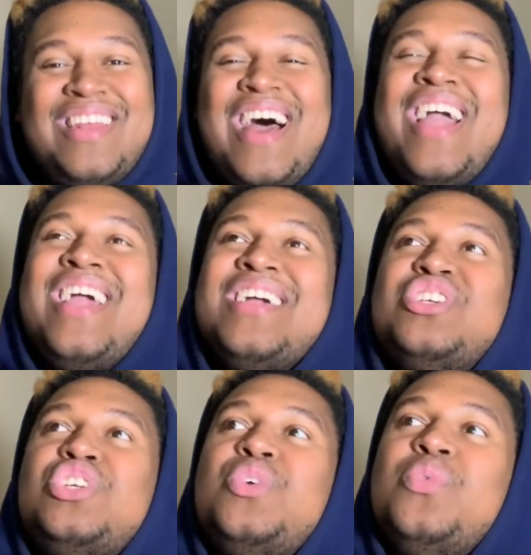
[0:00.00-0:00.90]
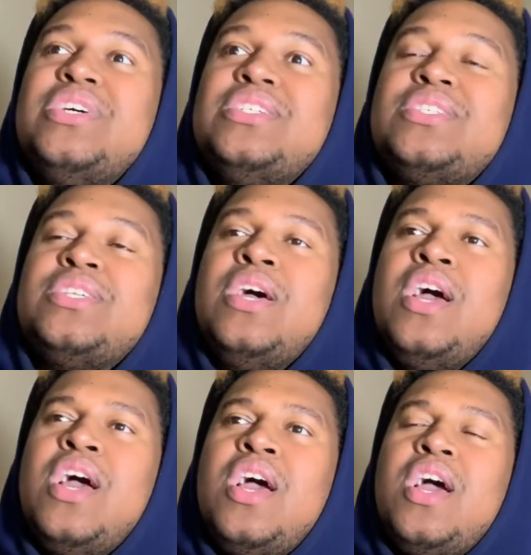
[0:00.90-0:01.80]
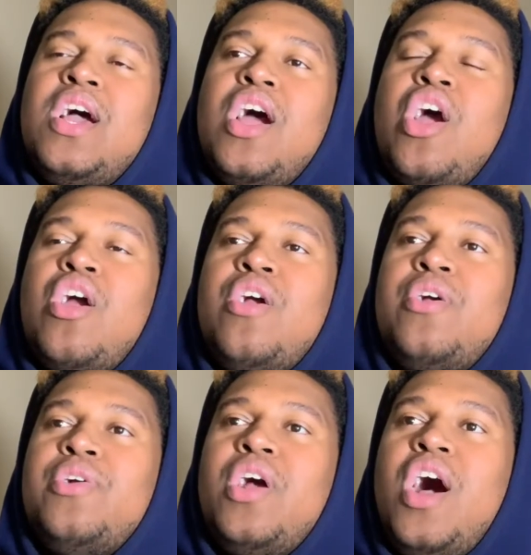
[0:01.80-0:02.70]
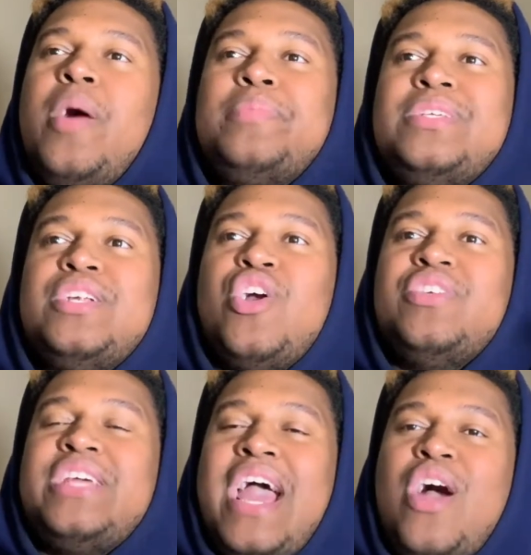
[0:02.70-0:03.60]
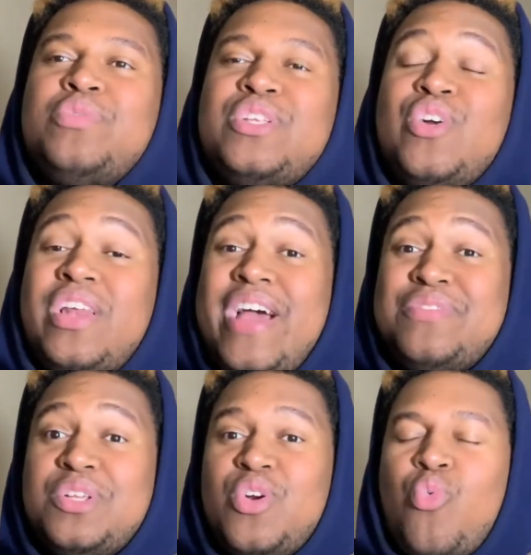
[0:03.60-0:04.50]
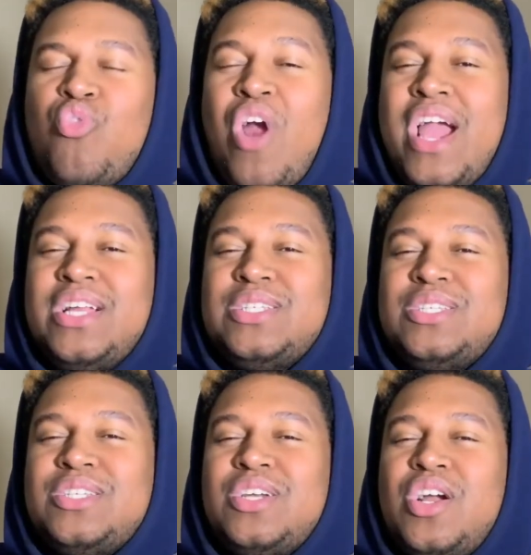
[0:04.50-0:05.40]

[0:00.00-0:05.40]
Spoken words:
Like, she was her ups and her downs and her lefts and her rights.